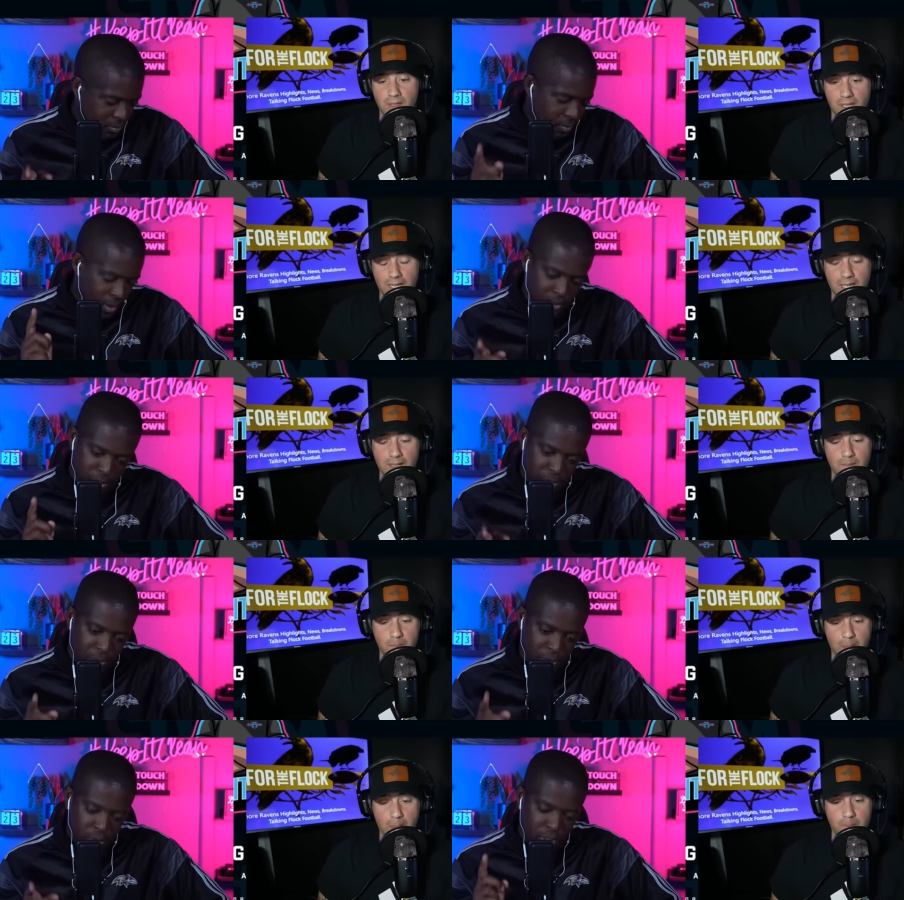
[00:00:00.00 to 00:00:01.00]
Speaker 1: Yeah. I'm
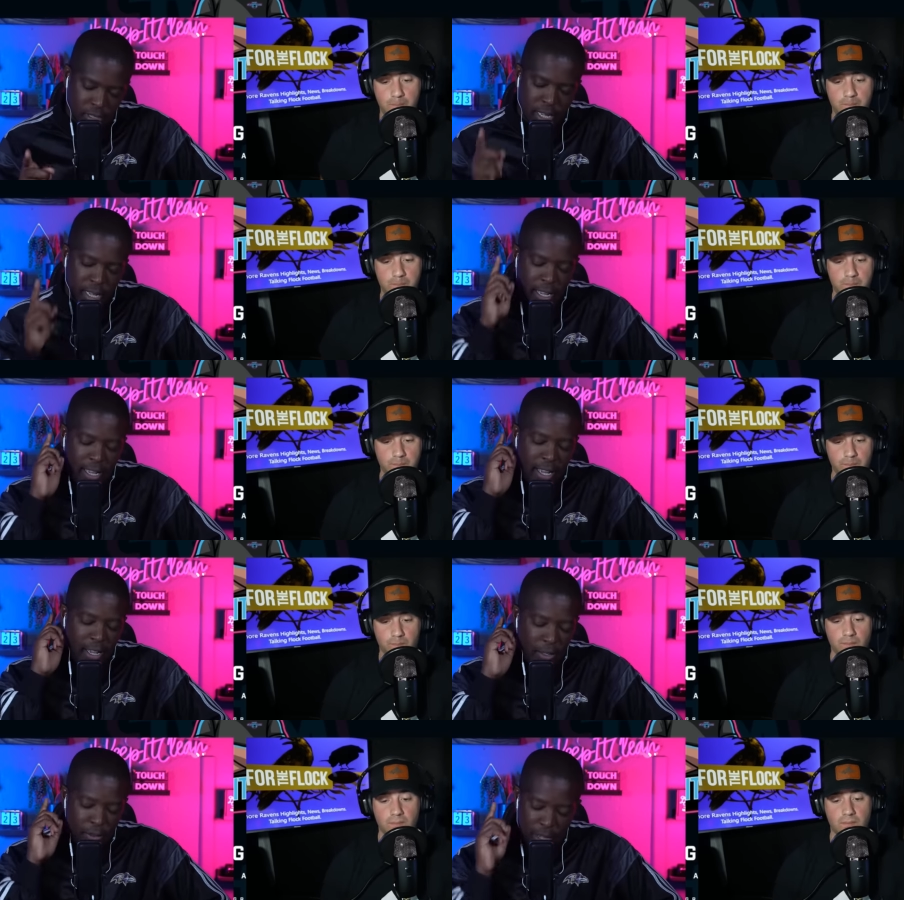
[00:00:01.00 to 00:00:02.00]
tripping because I, I, I,
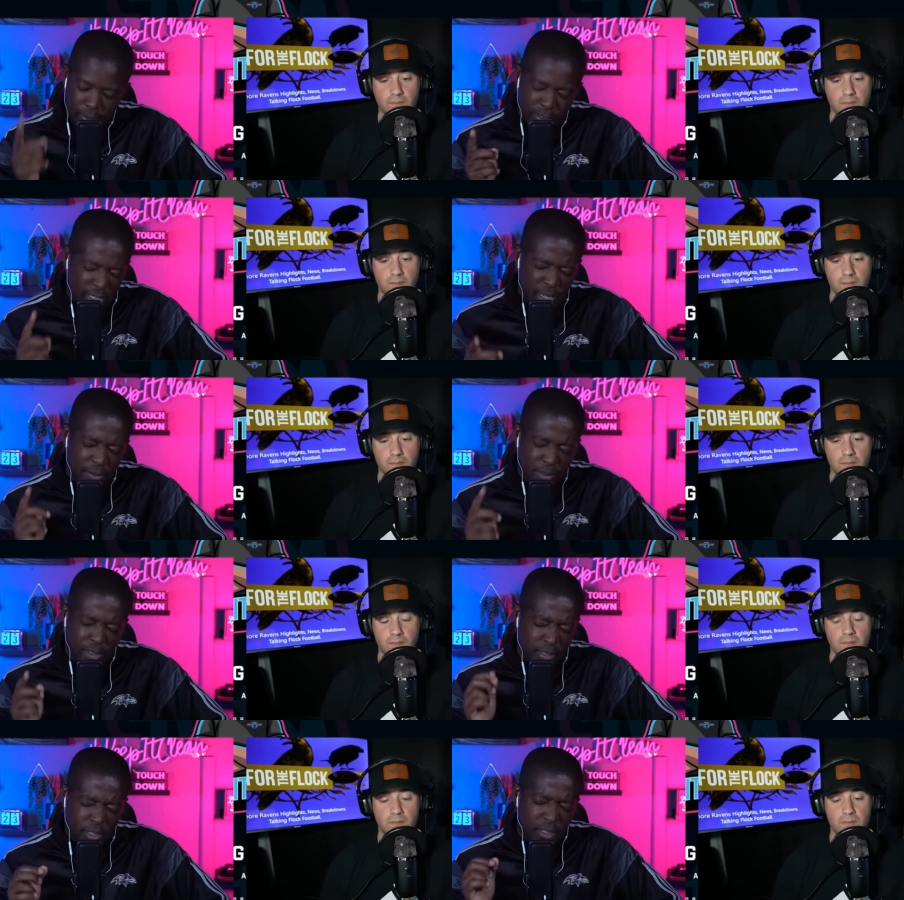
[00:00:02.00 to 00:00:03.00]
every time we
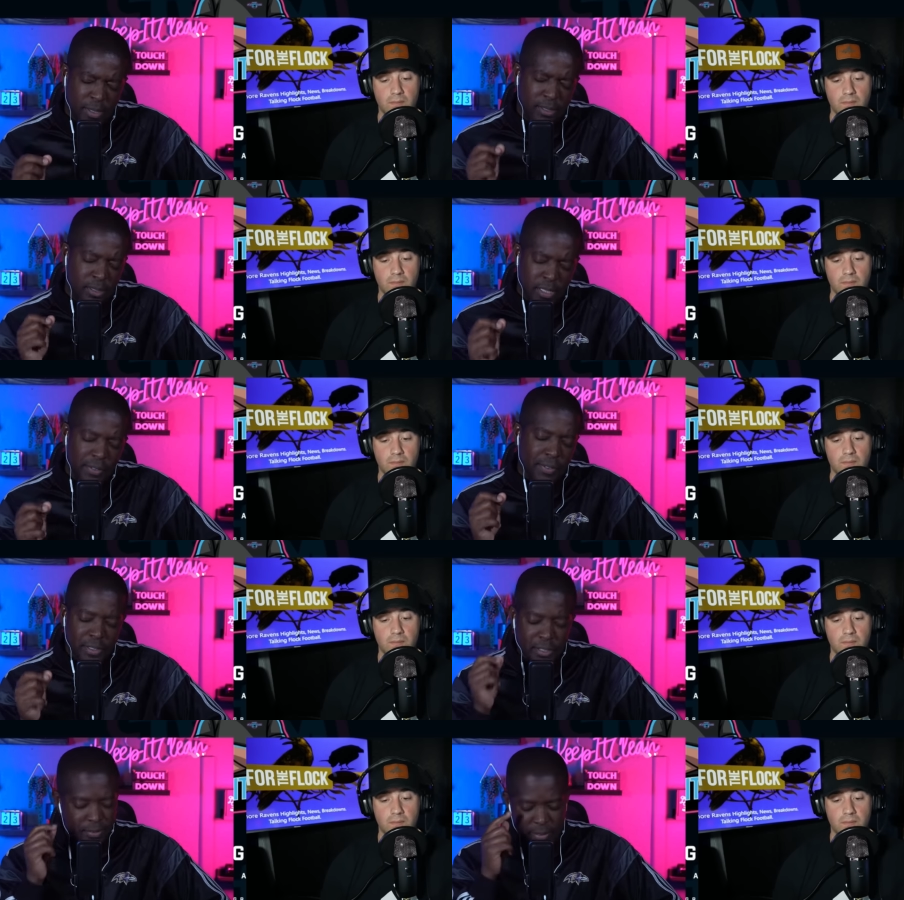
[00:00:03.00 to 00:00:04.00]
talk about the
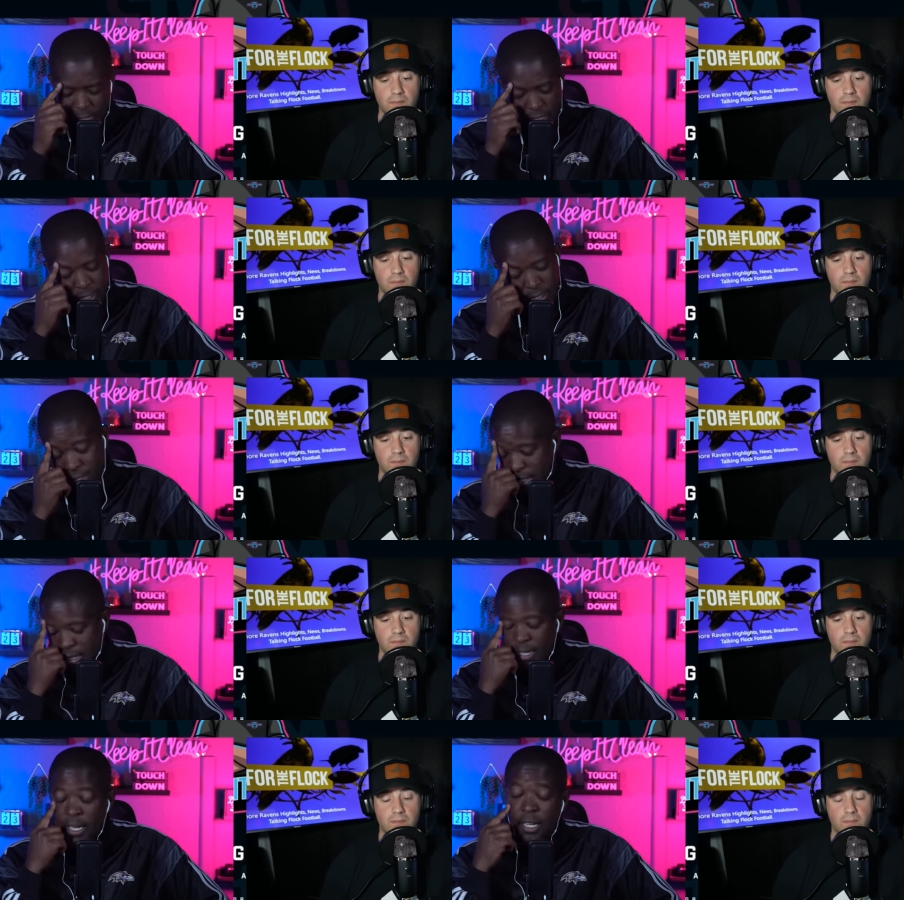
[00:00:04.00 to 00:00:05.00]
defensive line,
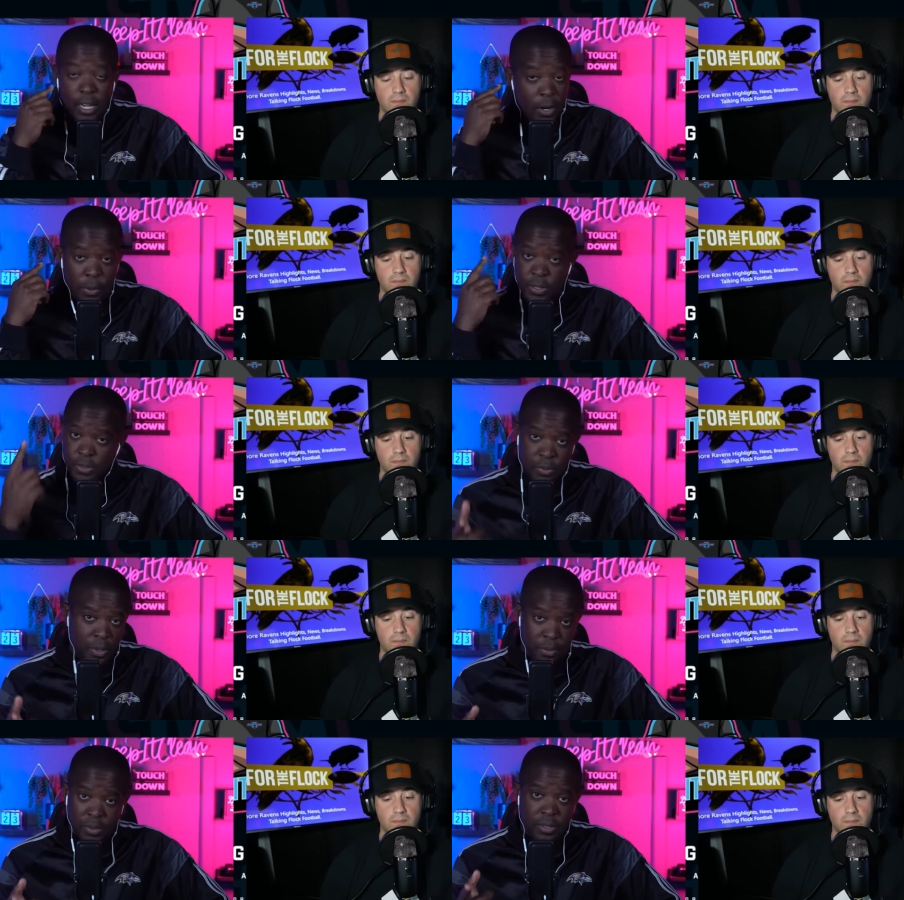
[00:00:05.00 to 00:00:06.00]
I always
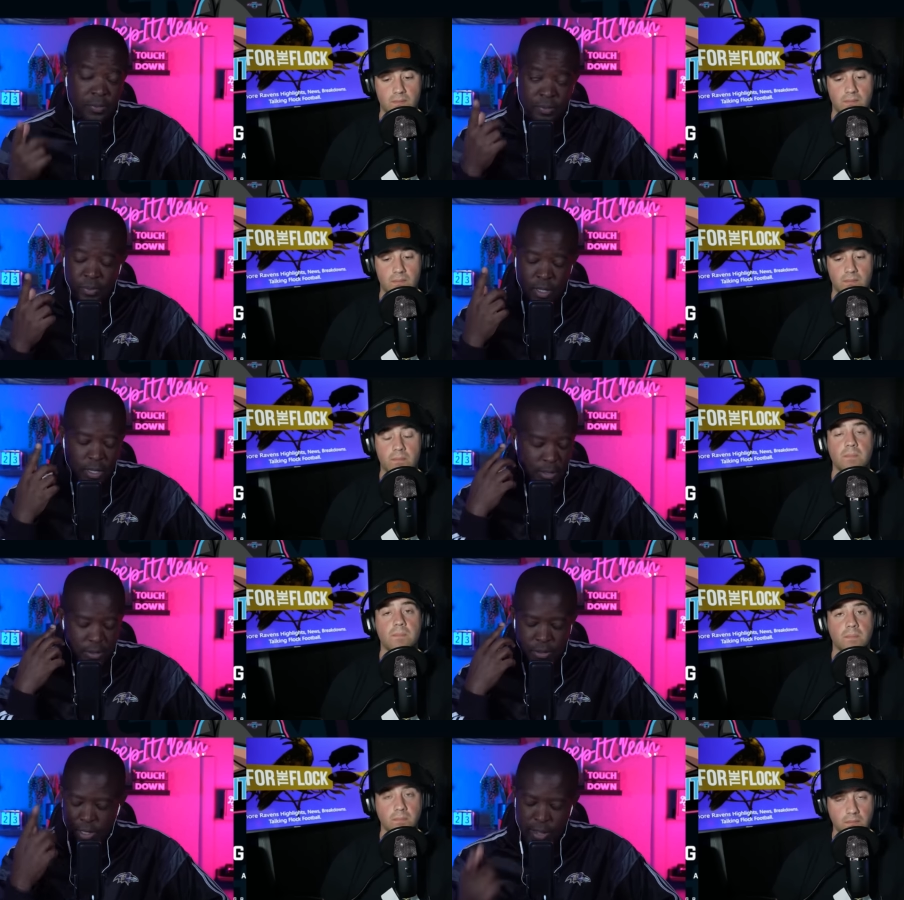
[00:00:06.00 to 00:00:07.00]
remember uh,
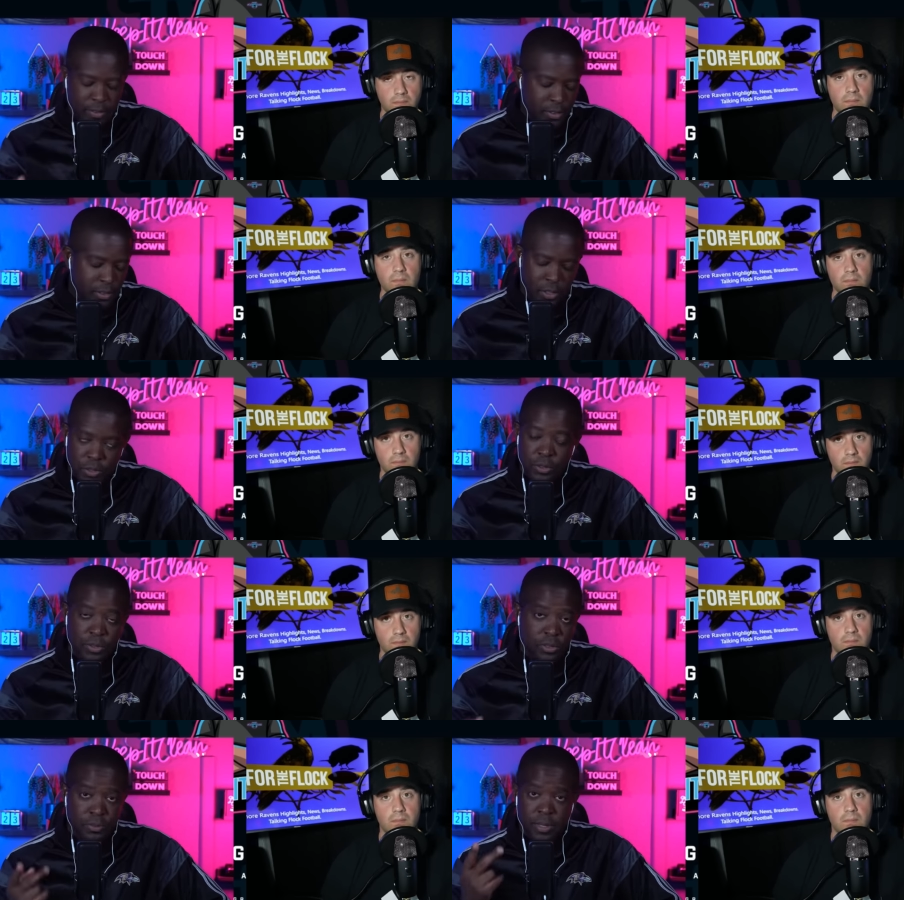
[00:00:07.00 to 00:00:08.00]
Travis
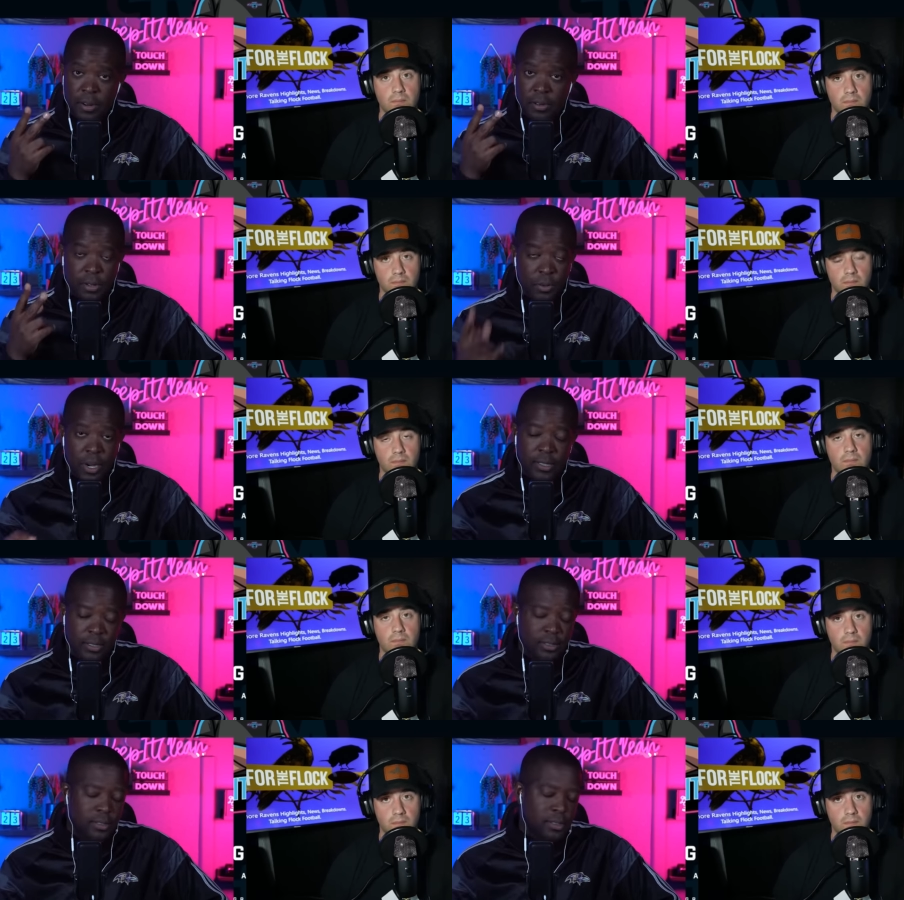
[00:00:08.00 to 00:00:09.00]
Jones, Broderick
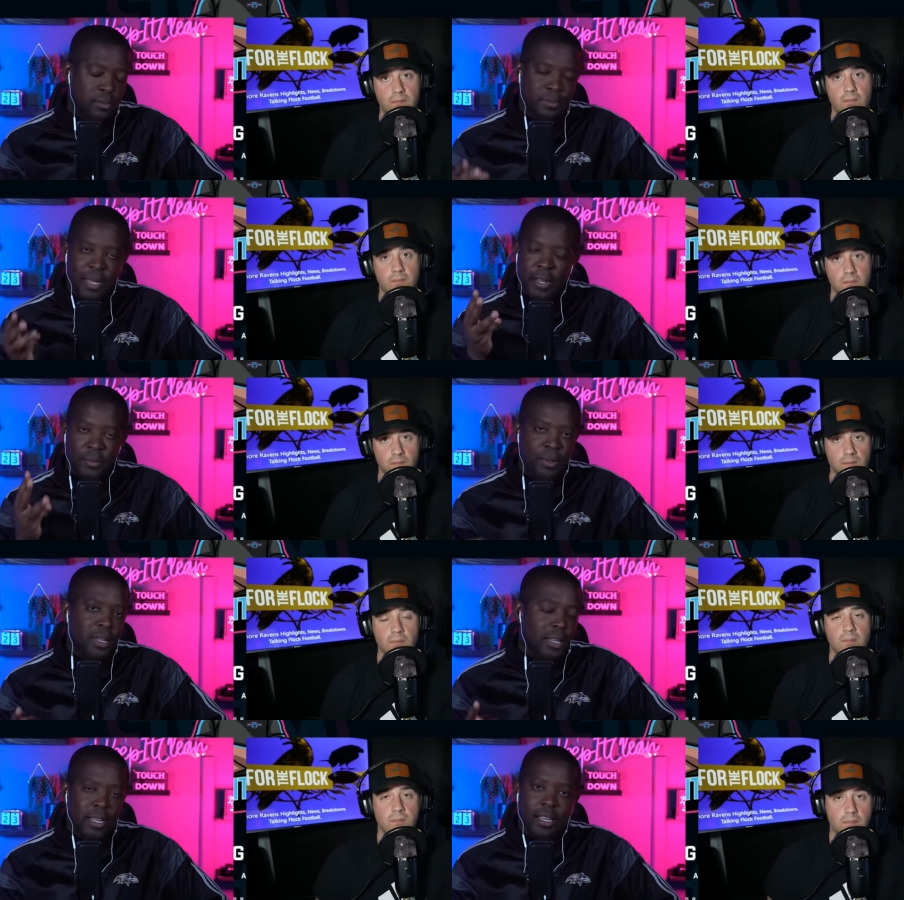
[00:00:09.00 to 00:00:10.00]
Washington,
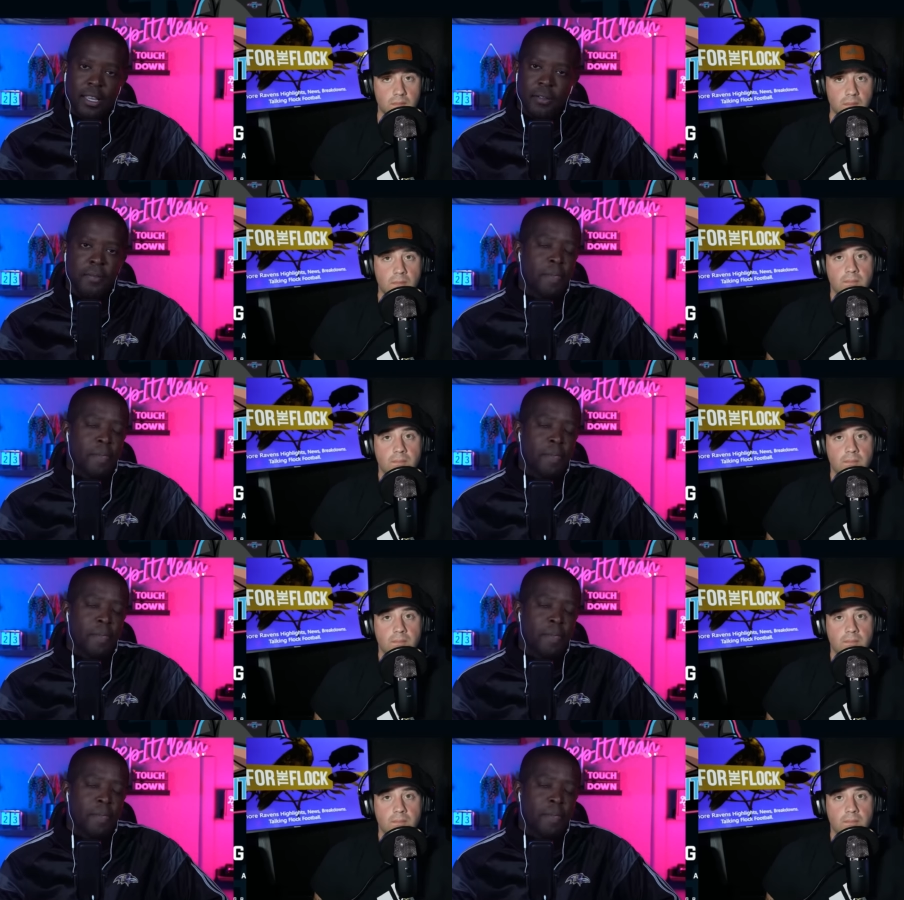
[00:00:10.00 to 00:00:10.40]
Madubuike.